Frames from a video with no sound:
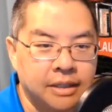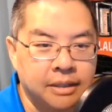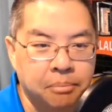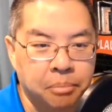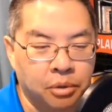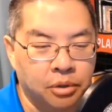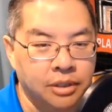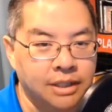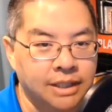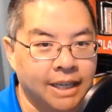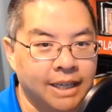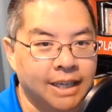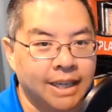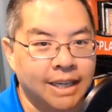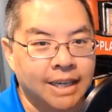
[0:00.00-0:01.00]
pull the
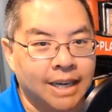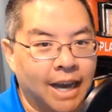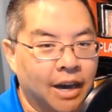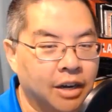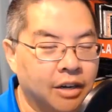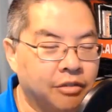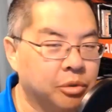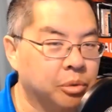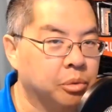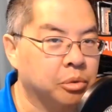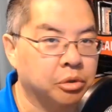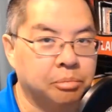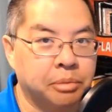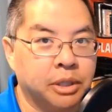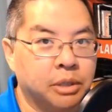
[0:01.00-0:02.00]
data in and out of
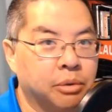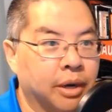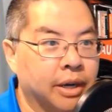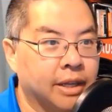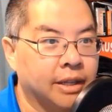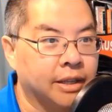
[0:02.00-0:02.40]
Google's BigQuery.